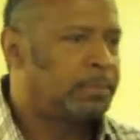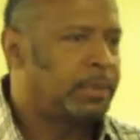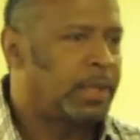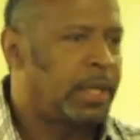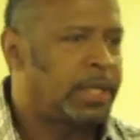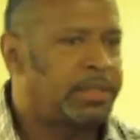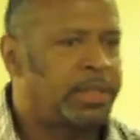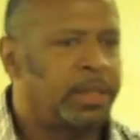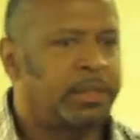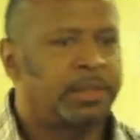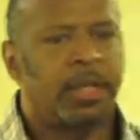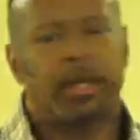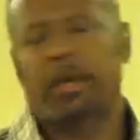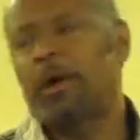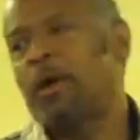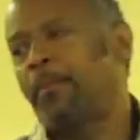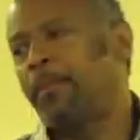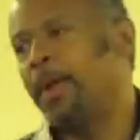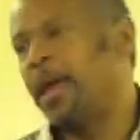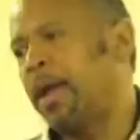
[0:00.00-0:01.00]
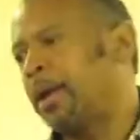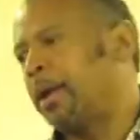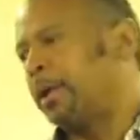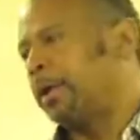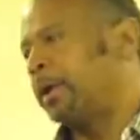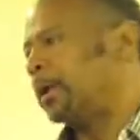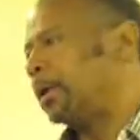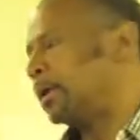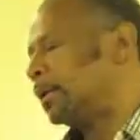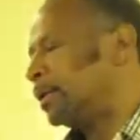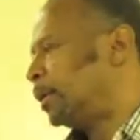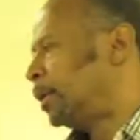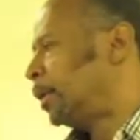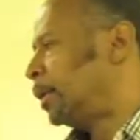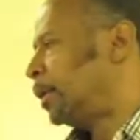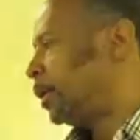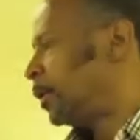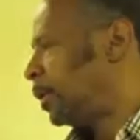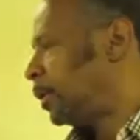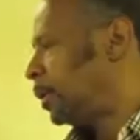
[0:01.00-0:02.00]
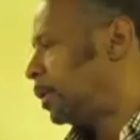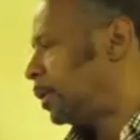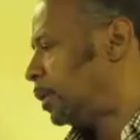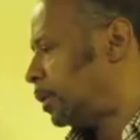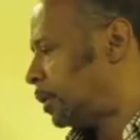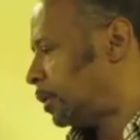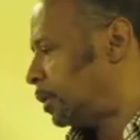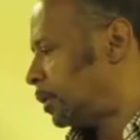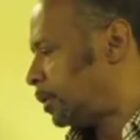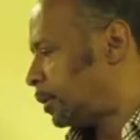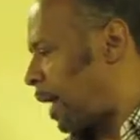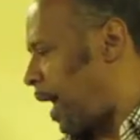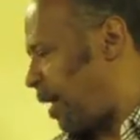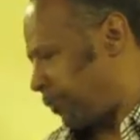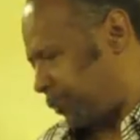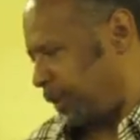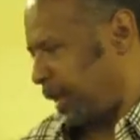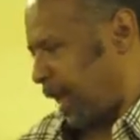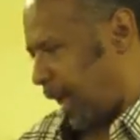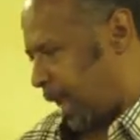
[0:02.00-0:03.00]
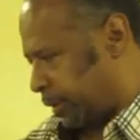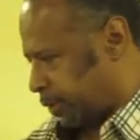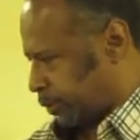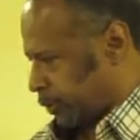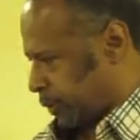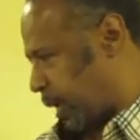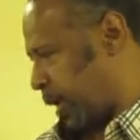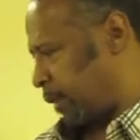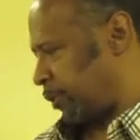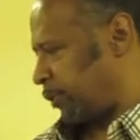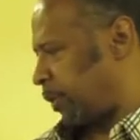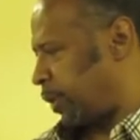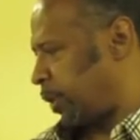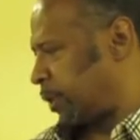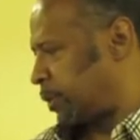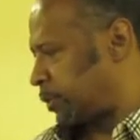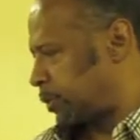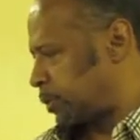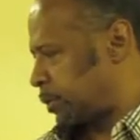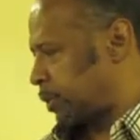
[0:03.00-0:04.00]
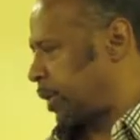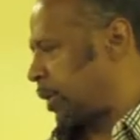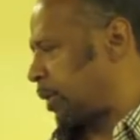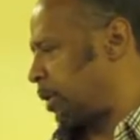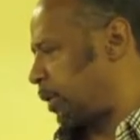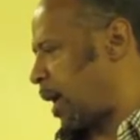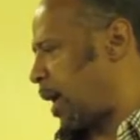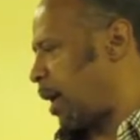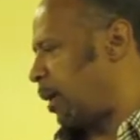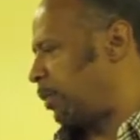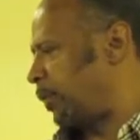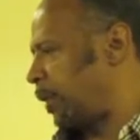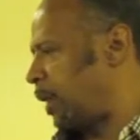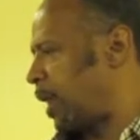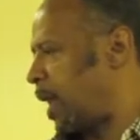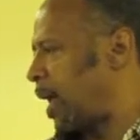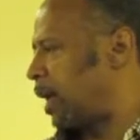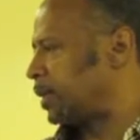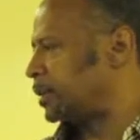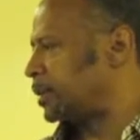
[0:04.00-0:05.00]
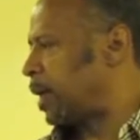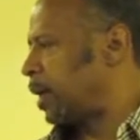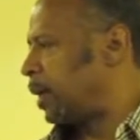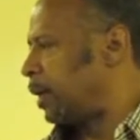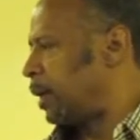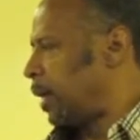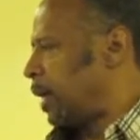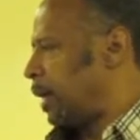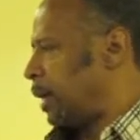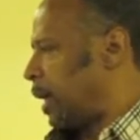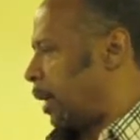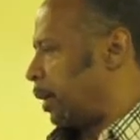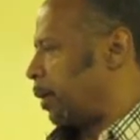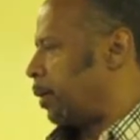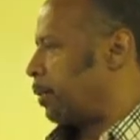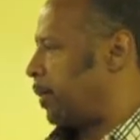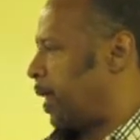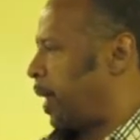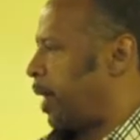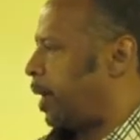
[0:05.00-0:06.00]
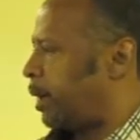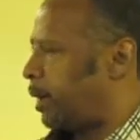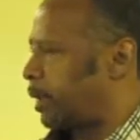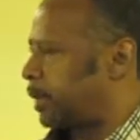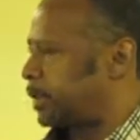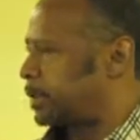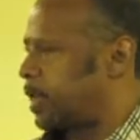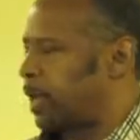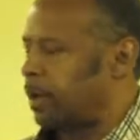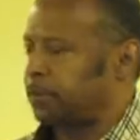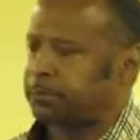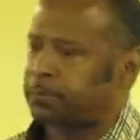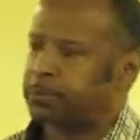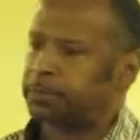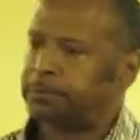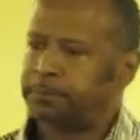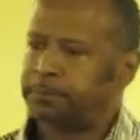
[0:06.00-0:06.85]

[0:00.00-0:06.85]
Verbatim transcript: It's He said, go there. After you ate and drank first, chill out, relax. Now, now go bury yourself.